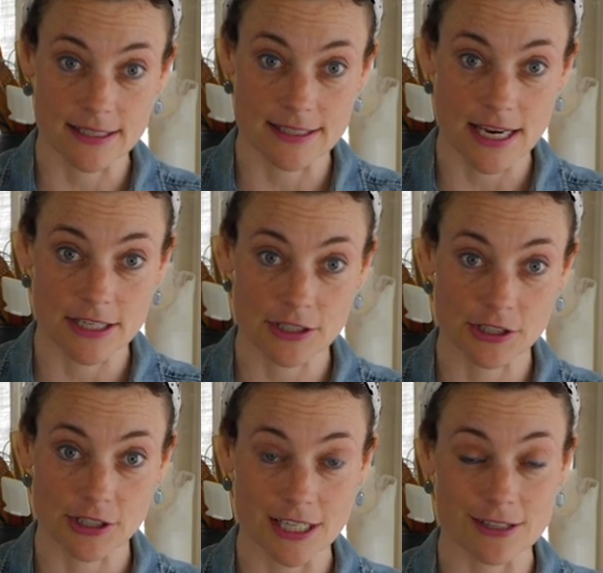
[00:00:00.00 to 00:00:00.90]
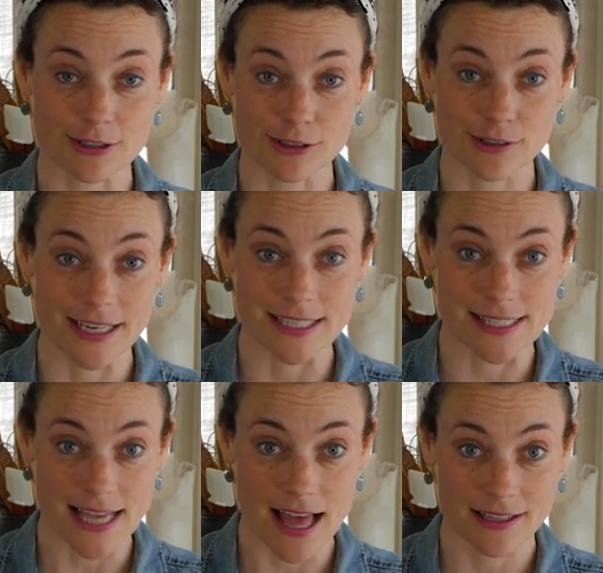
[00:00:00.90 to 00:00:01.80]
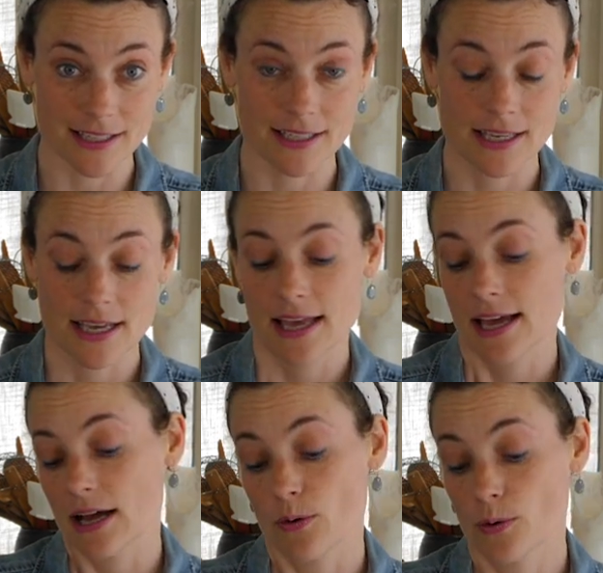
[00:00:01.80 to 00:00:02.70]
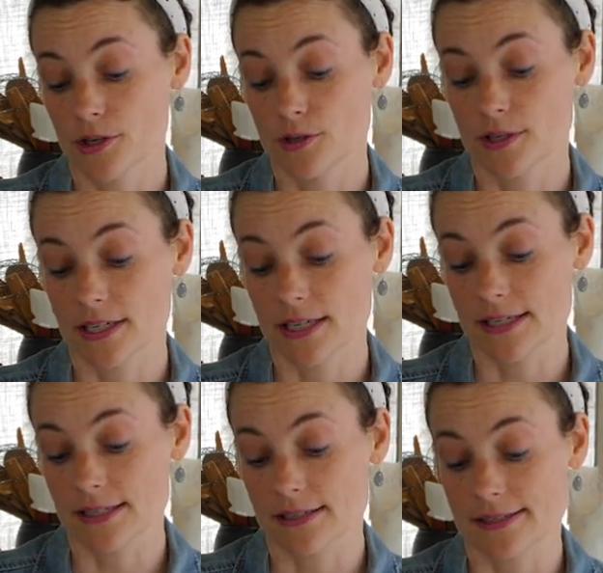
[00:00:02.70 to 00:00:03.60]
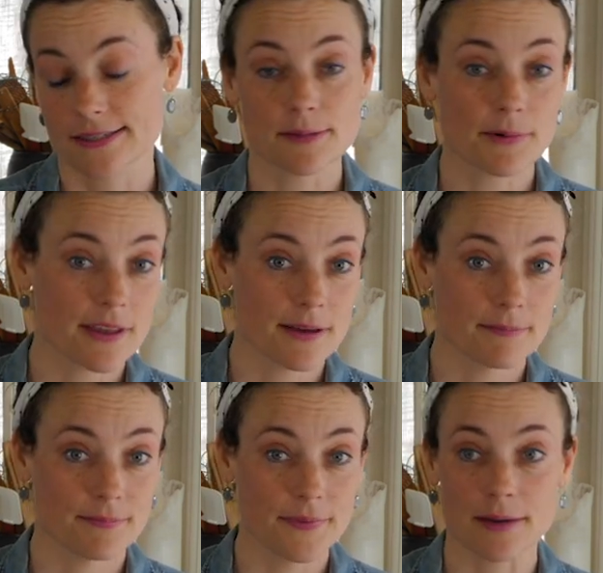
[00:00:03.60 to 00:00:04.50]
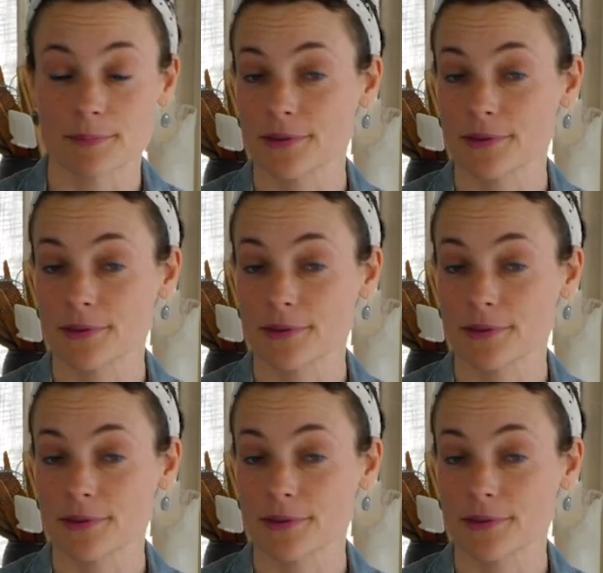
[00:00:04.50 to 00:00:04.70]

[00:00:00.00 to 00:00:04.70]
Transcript: The tender greens are great in salad, or you can simmer them and